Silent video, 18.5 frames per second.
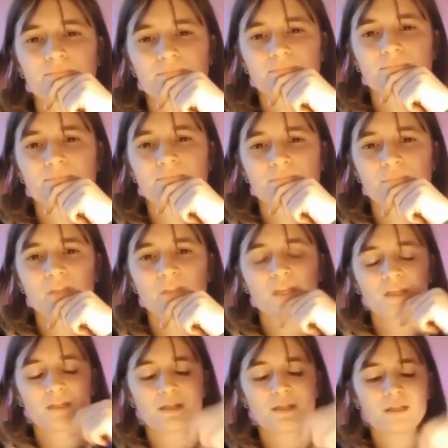Yes, it's
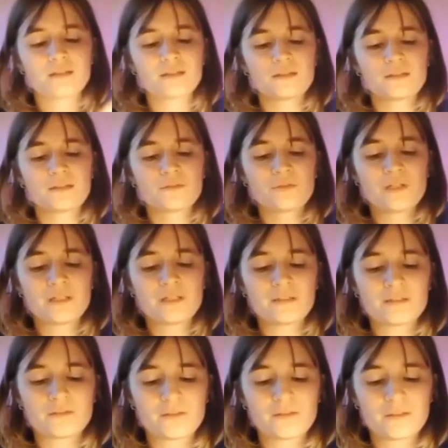really
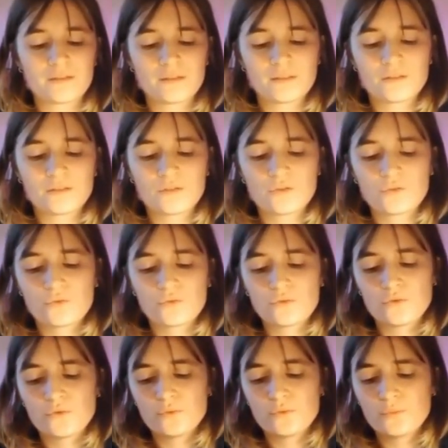interesting
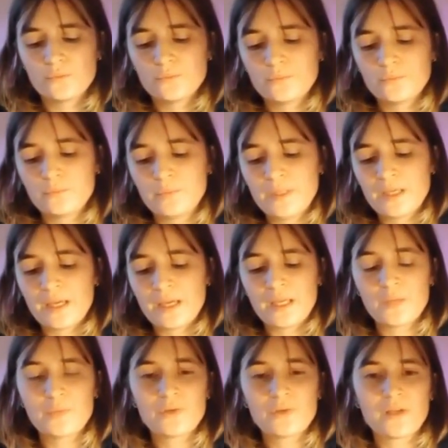to be
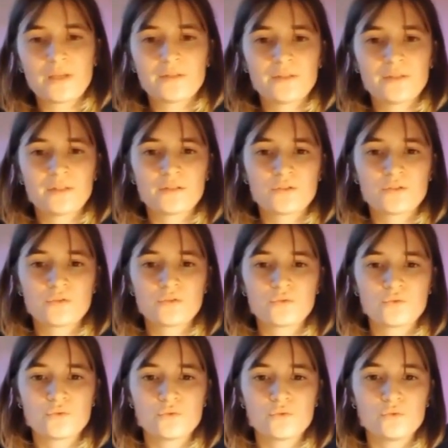able, I think,
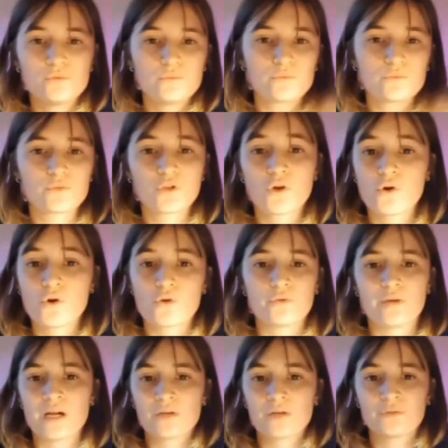to go
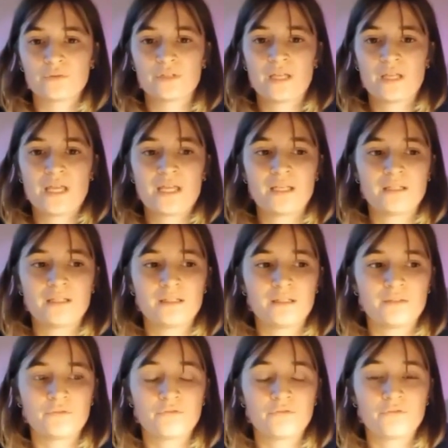around
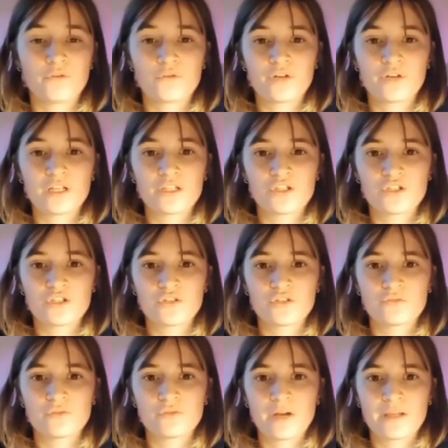and
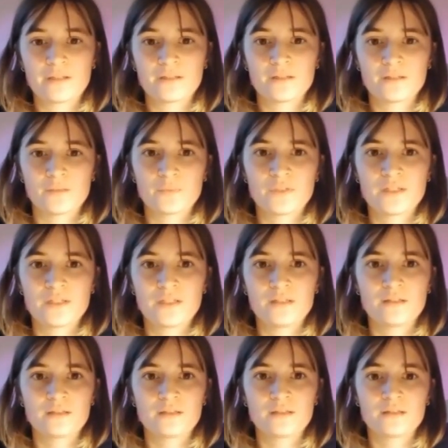forage, right, some
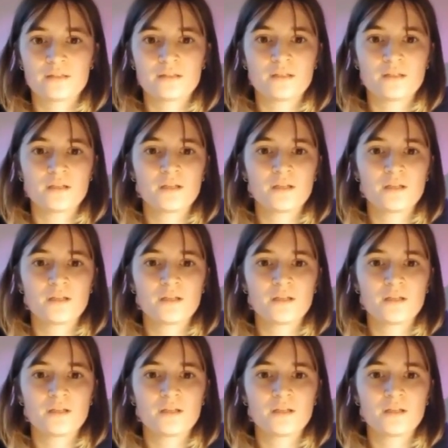seeds.